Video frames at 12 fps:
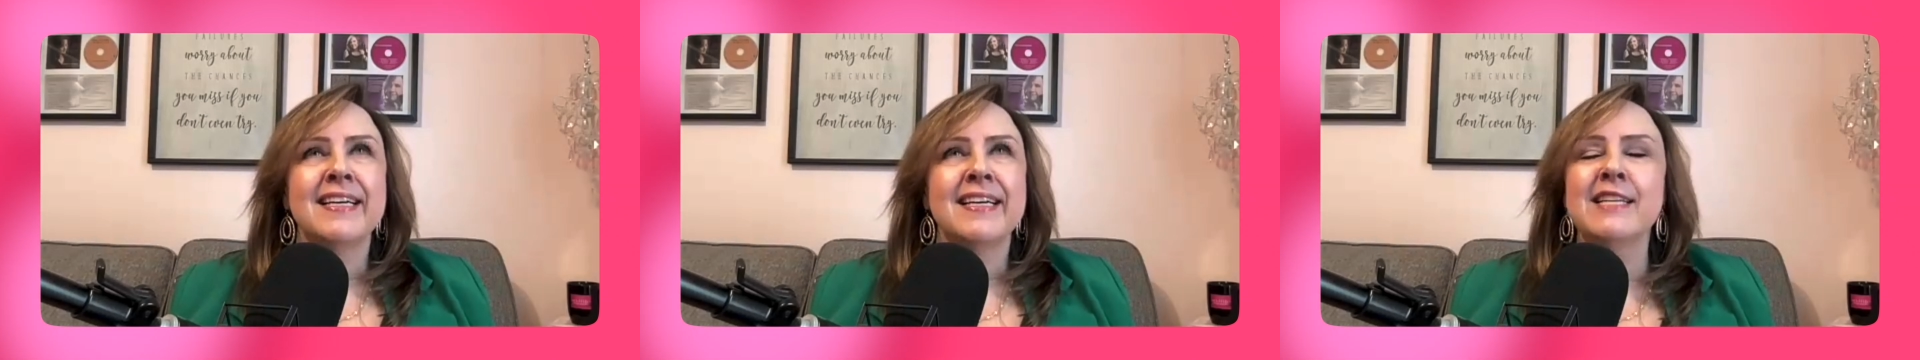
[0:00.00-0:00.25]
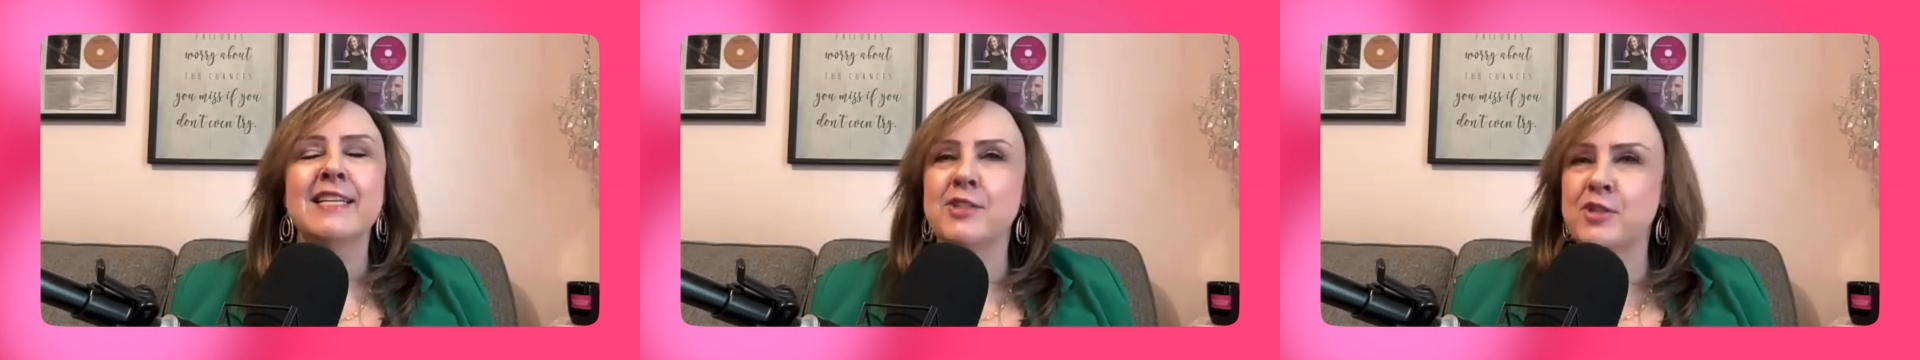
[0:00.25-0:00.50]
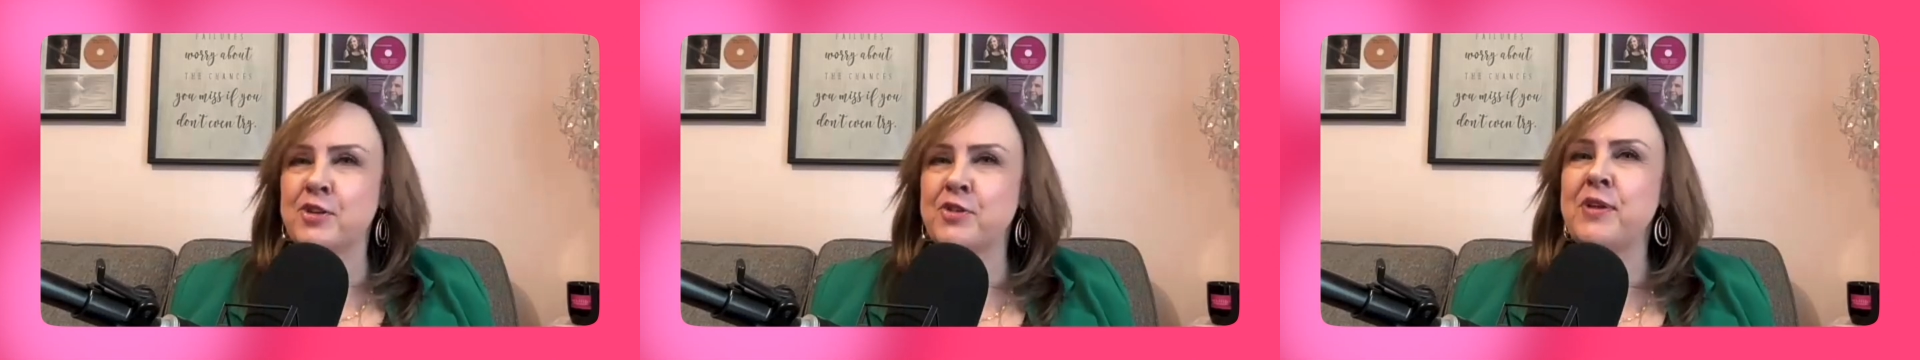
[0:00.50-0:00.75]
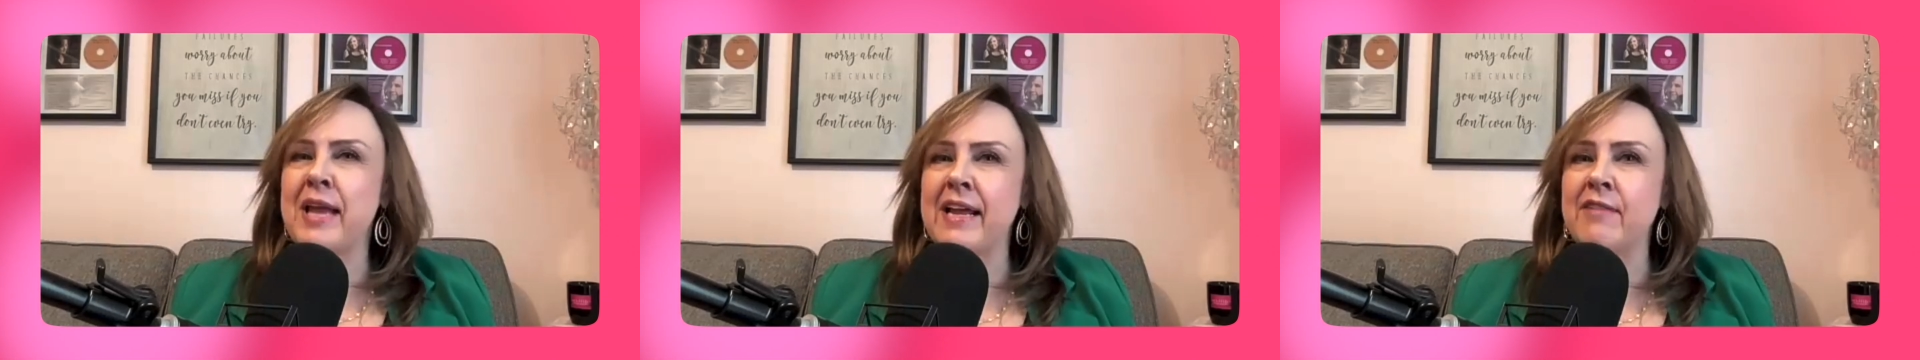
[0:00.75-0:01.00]
is it
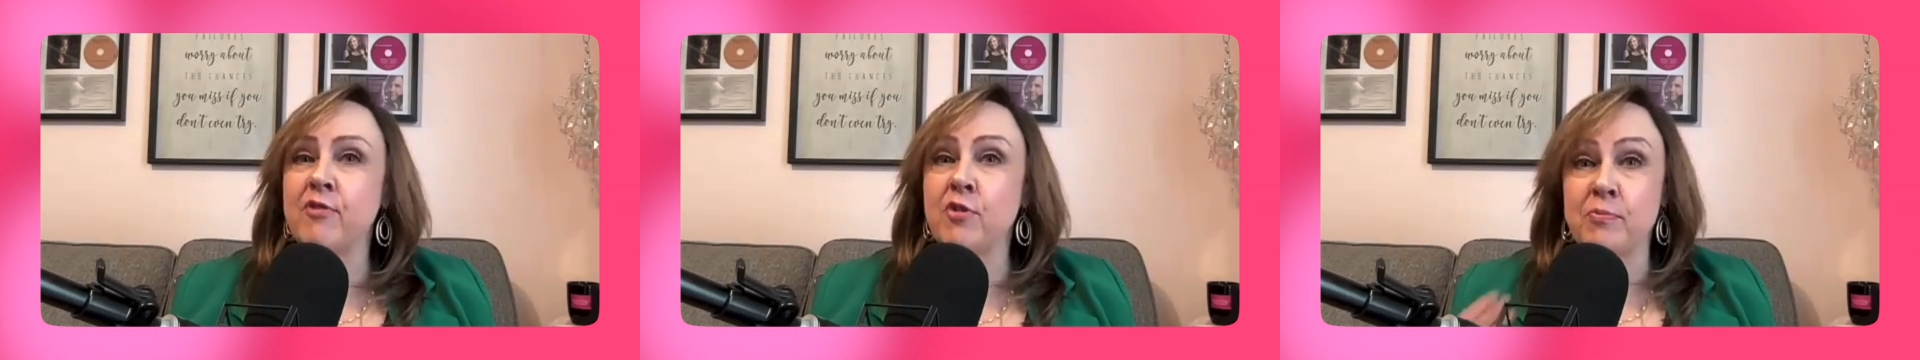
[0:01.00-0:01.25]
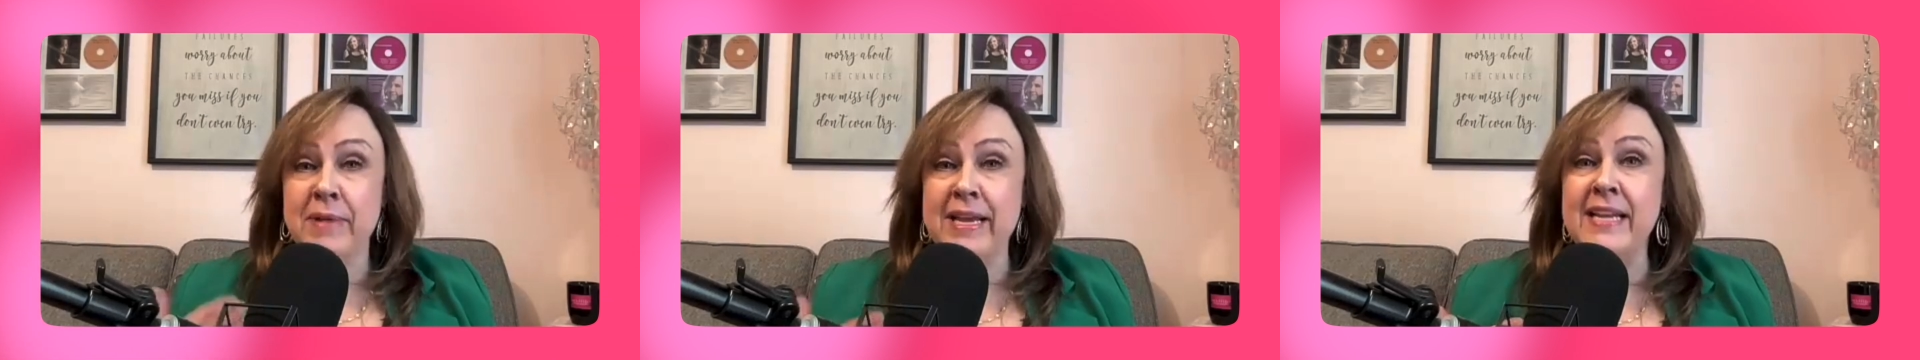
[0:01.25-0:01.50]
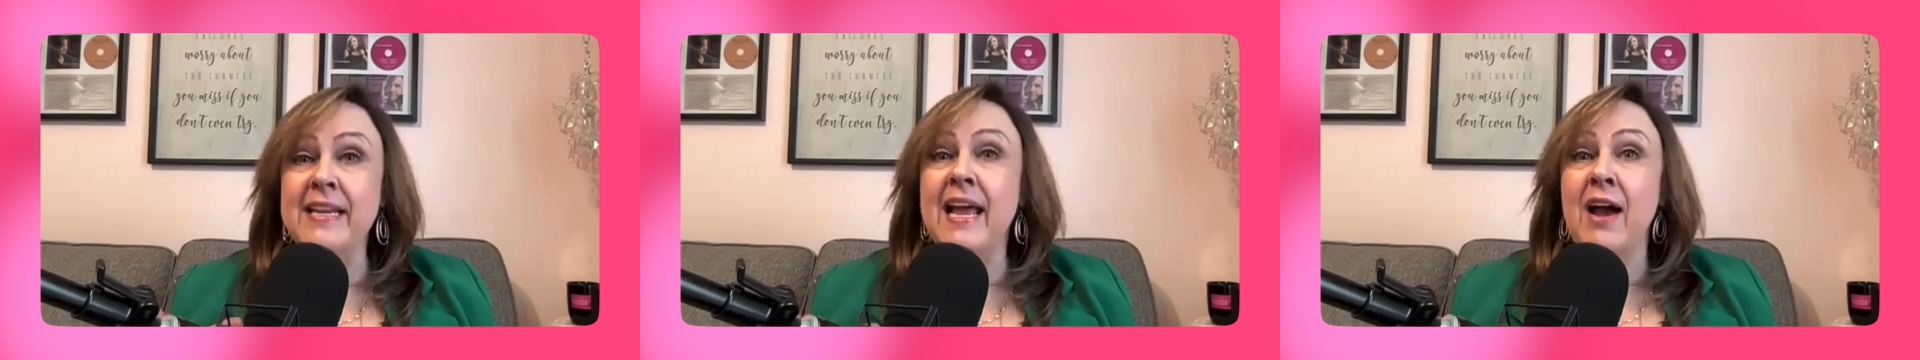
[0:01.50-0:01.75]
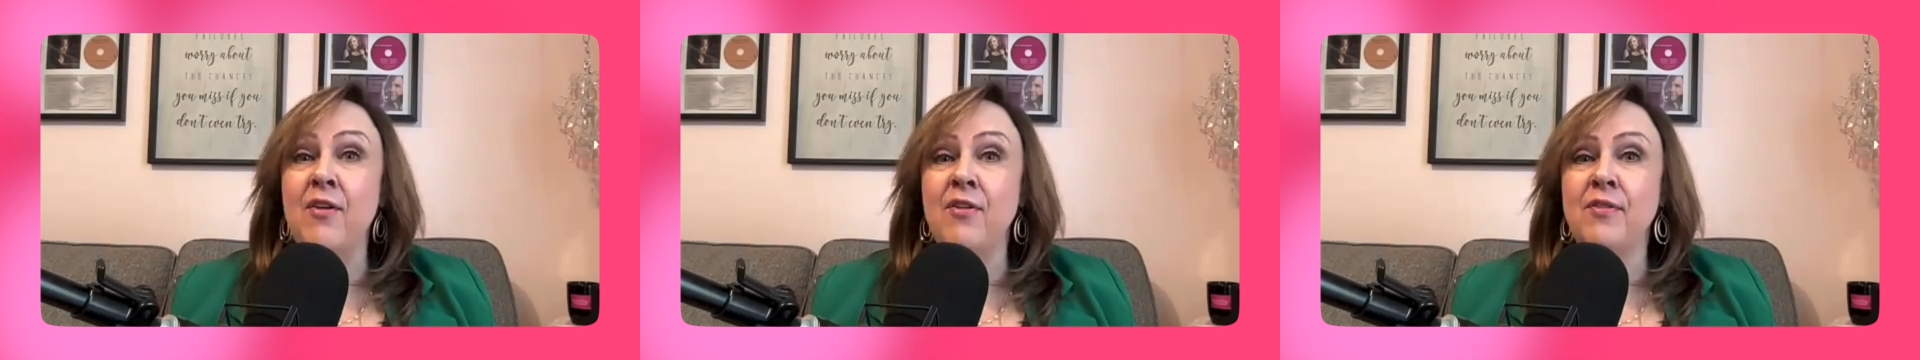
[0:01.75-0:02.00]
too late for me
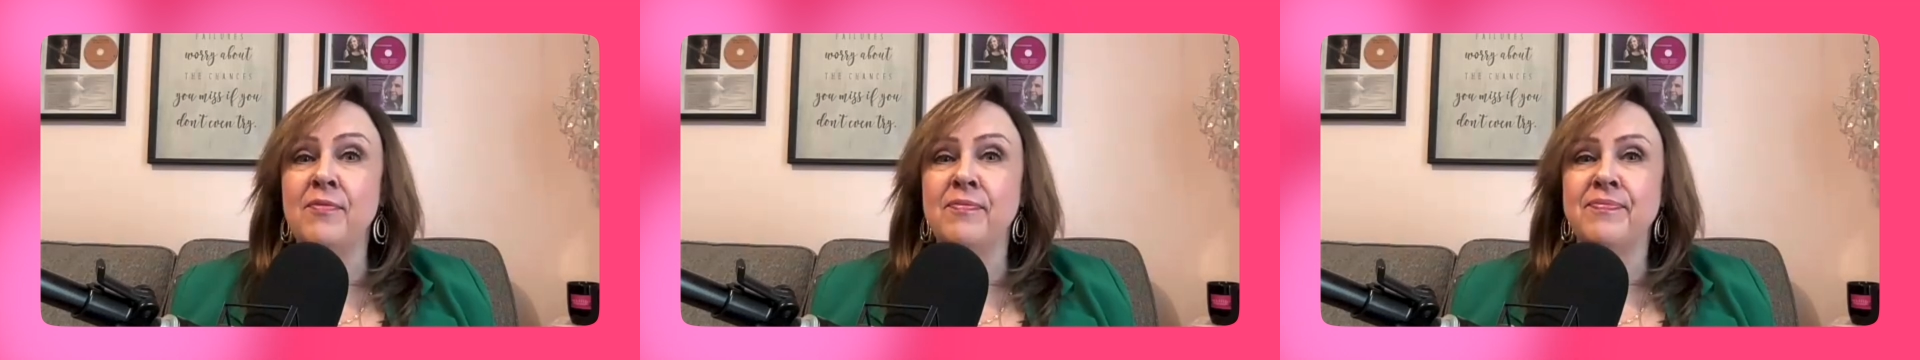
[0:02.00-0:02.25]
now?